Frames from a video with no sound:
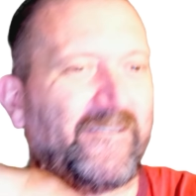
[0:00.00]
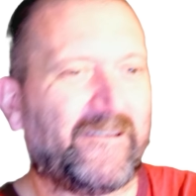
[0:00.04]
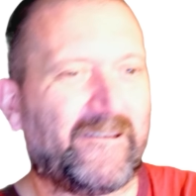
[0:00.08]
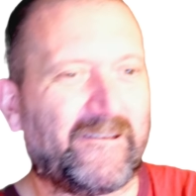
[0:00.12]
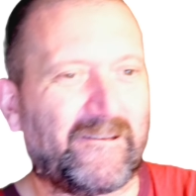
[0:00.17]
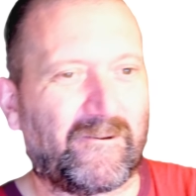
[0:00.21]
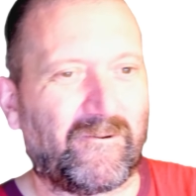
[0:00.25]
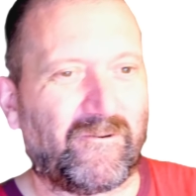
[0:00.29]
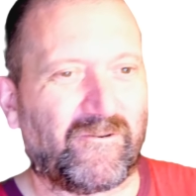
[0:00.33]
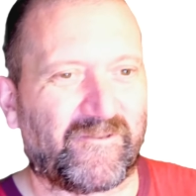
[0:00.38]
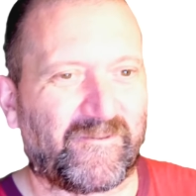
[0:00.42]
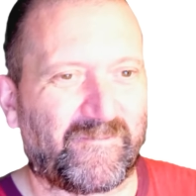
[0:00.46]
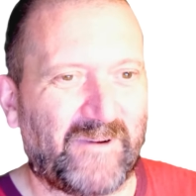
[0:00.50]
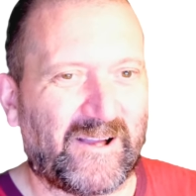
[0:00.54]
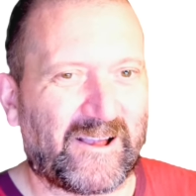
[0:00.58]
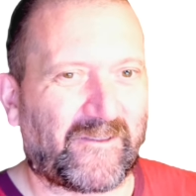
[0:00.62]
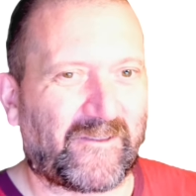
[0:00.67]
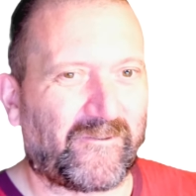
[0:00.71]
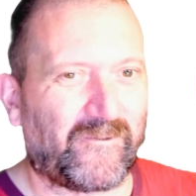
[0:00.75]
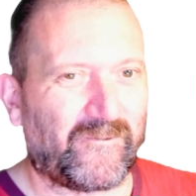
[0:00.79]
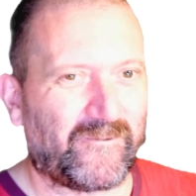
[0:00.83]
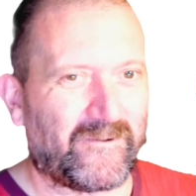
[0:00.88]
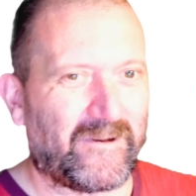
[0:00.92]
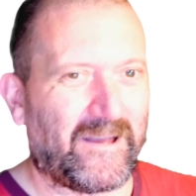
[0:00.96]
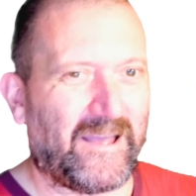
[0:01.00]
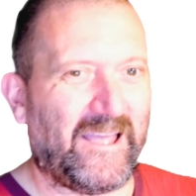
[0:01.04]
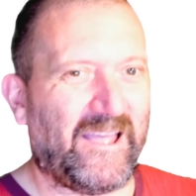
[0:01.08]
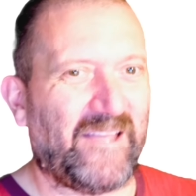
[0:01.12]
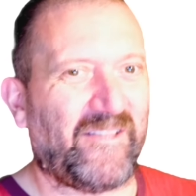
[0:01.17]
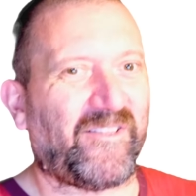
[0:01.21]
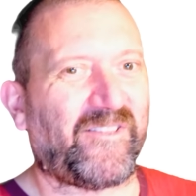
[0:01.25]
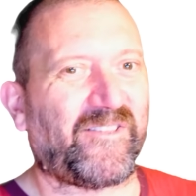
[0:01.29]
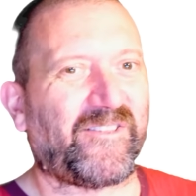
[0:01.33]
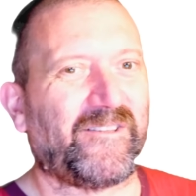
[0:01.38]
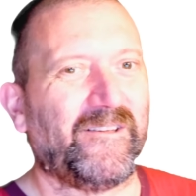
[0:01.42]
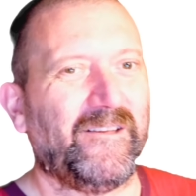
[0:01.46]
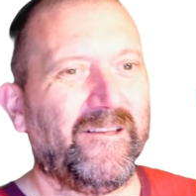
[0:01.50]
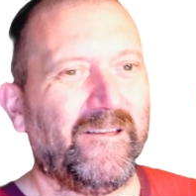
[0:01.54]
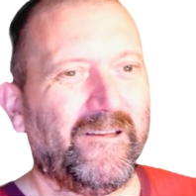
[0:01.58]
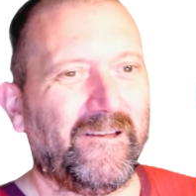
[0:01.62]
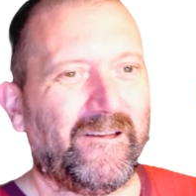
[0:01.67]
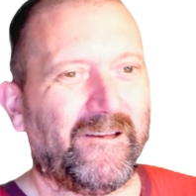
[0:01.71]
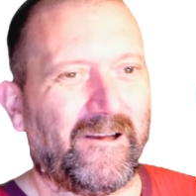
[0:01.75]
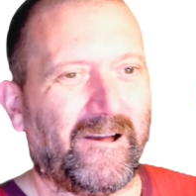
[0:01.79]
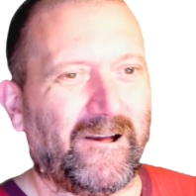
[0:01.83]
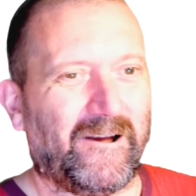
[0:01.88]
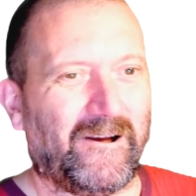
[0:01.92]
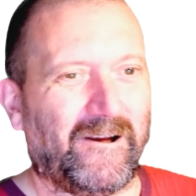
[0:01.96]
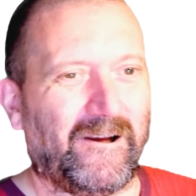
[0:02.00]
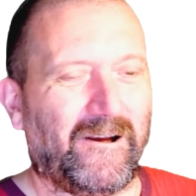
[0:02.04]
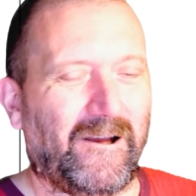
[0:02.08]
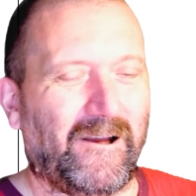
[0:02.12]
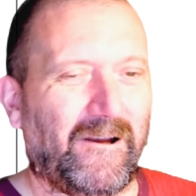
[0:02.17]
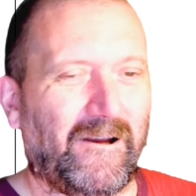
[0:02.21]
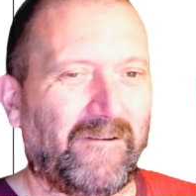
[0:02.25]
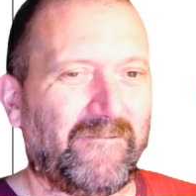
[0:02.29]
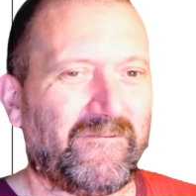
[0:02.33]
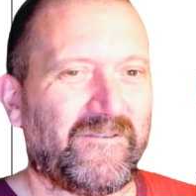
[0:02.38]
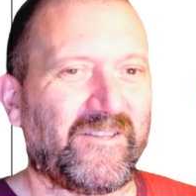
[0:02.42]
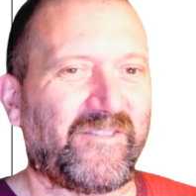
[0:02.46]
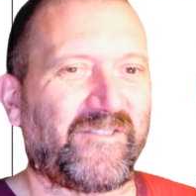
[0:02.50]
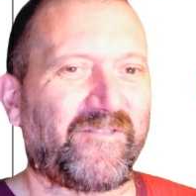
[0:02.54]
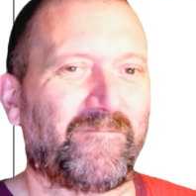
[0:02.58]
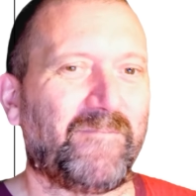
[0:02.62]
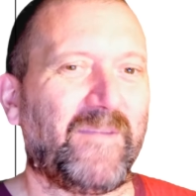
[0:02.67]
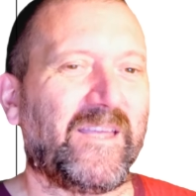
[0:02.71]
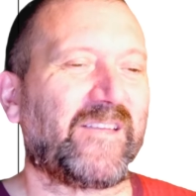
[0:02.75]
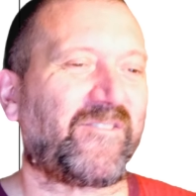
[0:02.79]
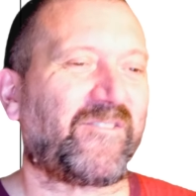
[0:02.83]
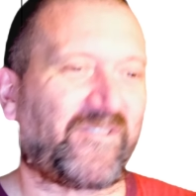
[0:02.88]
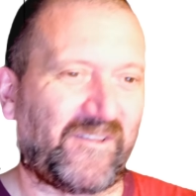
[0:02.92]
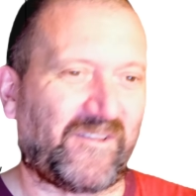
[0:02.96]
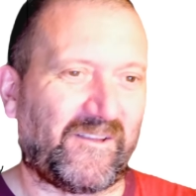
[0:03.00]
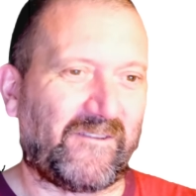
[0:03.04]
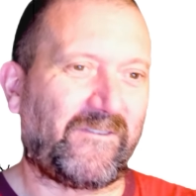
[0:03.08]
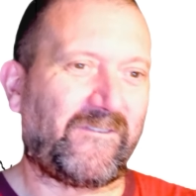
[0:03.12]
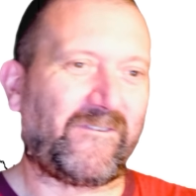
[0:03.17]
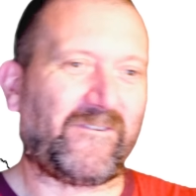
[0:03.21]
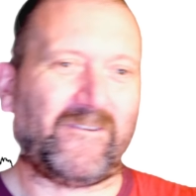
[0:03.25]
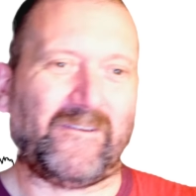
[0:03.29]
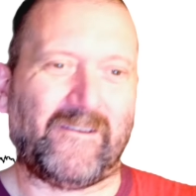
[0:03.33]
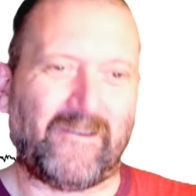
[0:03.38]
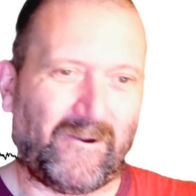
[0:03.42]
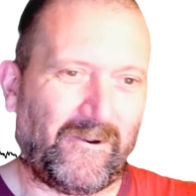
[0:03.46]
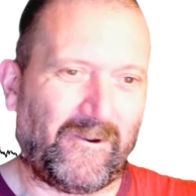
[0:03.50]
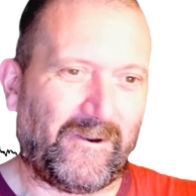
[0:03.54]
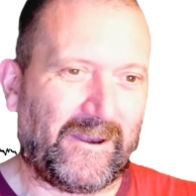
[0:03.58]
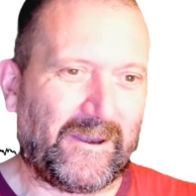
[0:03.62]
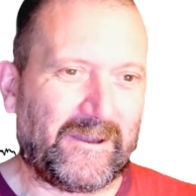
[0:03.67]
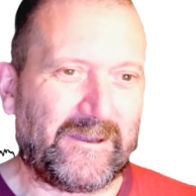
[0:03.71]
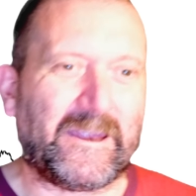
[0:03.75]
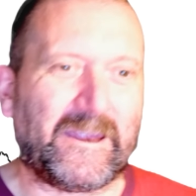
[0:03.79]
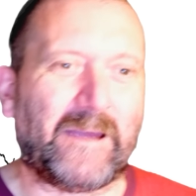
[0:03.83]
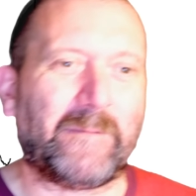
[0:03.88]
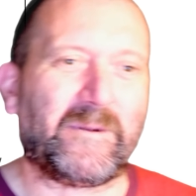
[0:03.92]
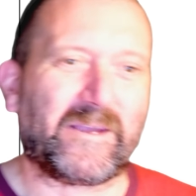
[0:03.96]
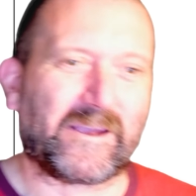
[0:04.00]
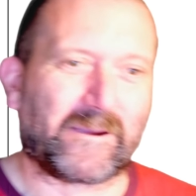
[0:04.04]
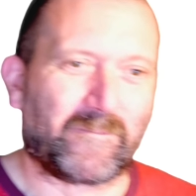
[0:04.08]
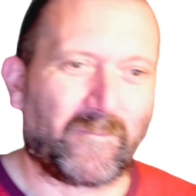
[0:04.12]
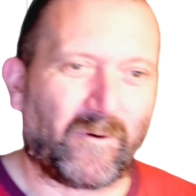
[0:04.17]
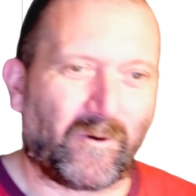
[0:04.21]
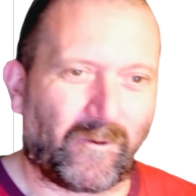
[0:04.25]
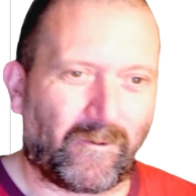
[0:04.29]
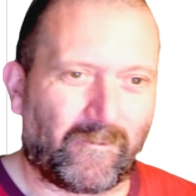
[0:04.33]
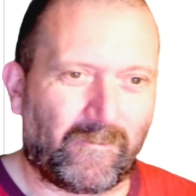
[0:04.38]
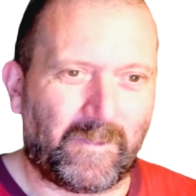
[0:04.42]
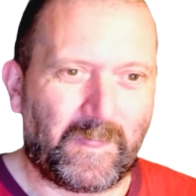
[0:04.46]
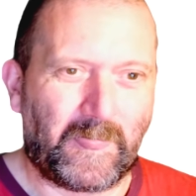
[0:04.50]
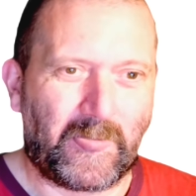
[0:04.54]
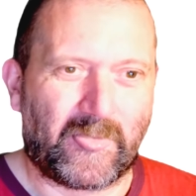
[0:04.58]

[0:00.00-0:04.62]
It goes goes back to S, this makes it an endemic model.